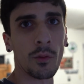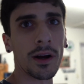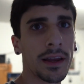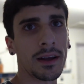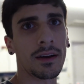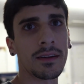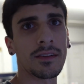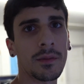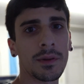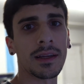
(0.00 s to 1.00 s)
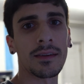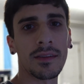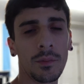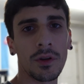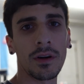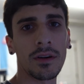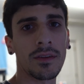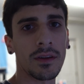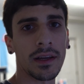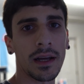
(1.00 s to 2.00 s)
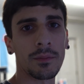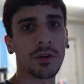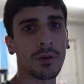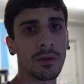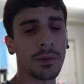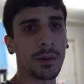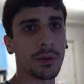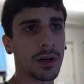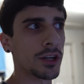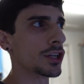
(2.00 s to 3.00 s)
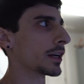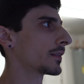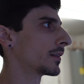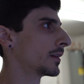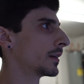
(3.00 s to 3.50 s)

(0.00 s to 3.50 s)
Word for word: working on something similar to like I'm doing with my project.